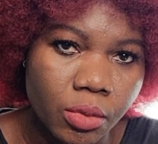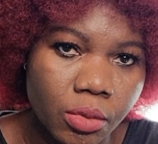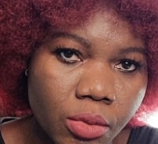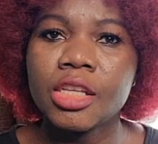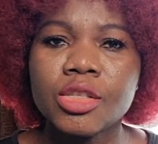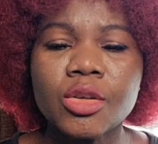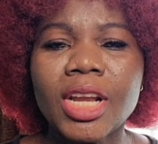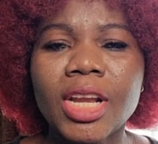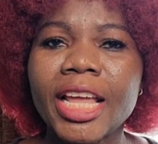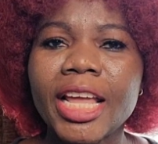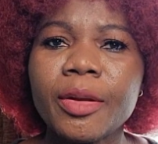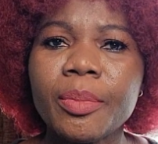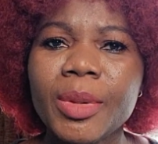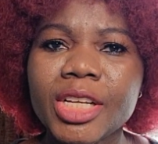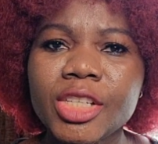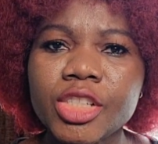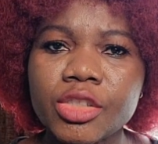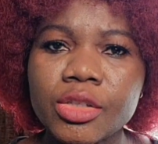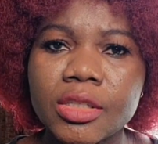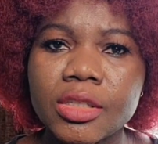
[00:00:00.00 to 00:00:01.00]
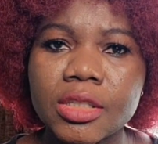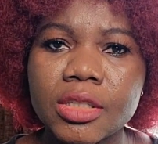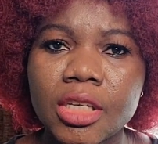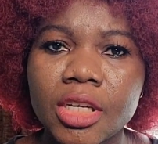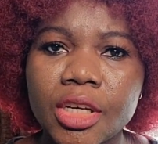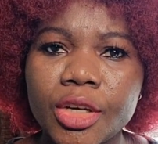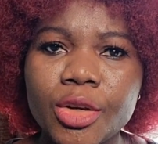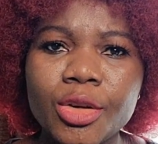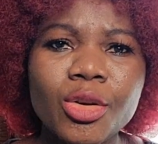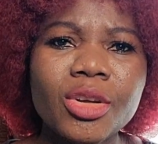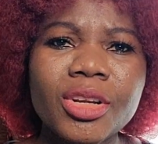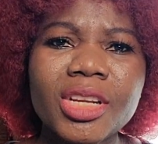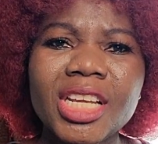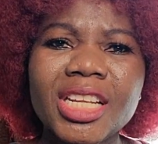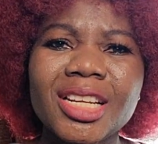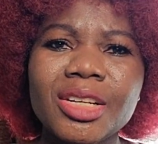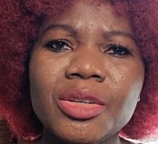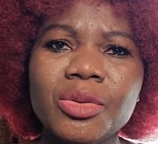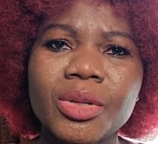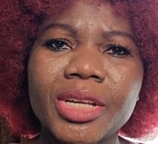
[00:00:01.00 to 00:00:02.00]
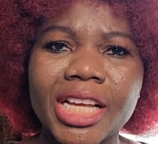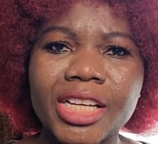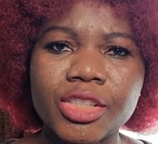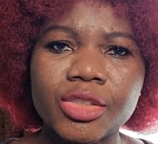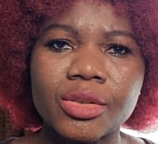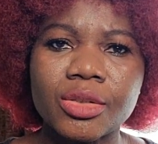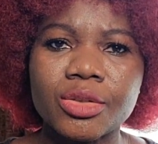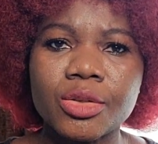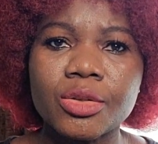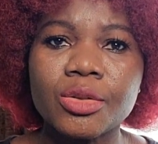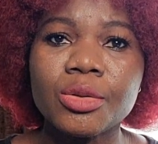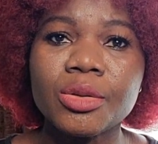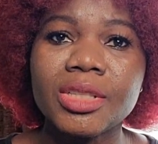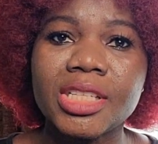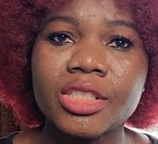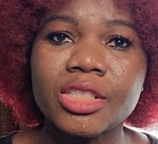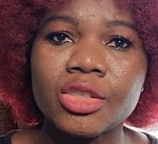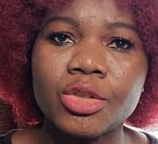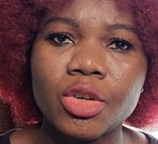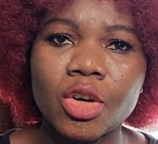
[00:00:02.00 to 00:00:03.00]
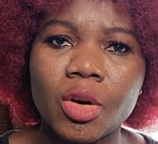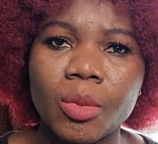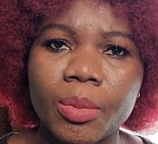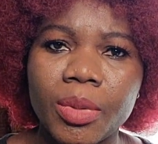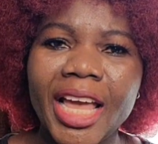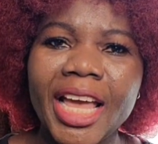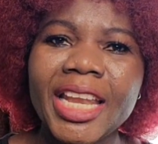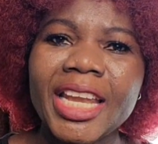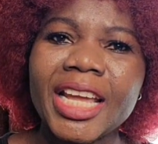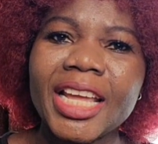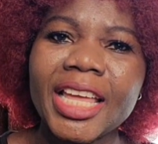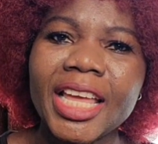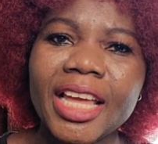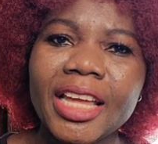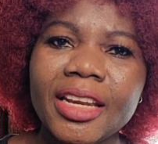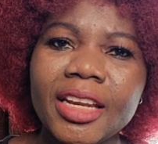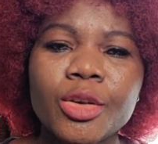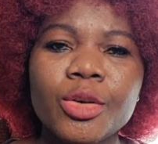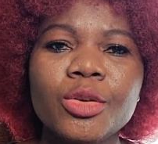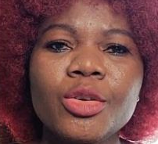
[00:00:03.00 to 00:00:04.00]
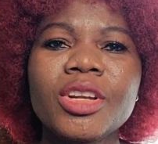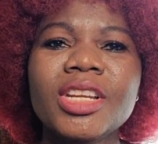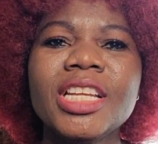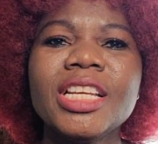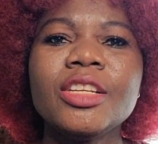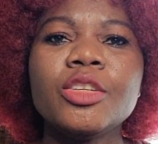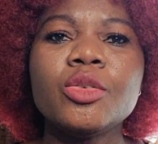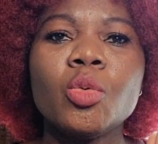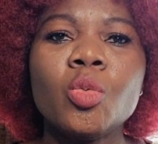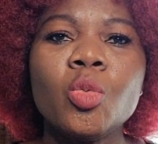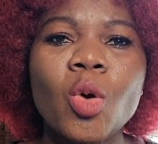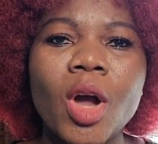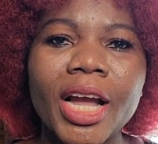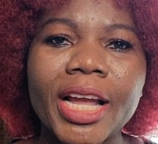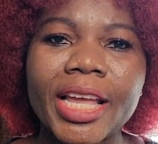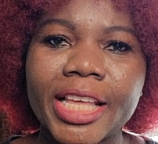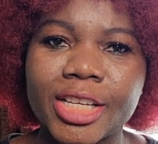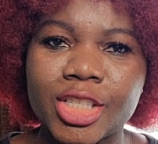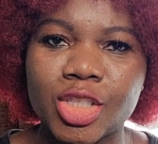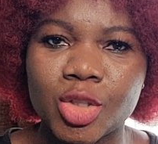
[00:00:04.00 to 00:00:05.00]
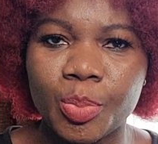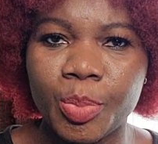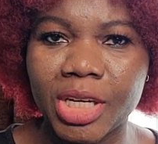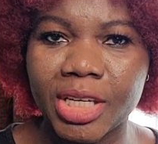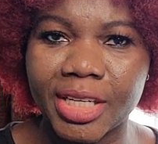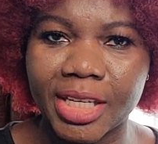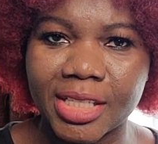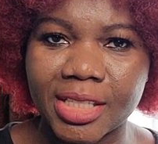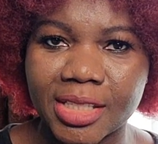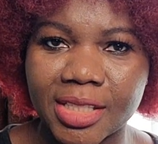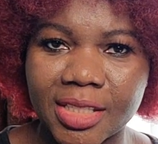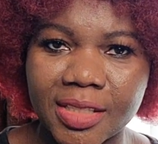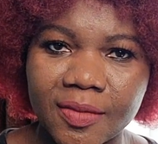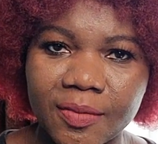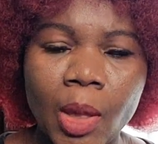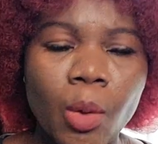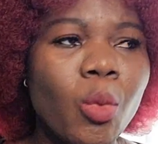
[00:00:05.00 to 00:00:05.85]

So, like mentioned, you don't need education to do this job. And again, you don't need work experience.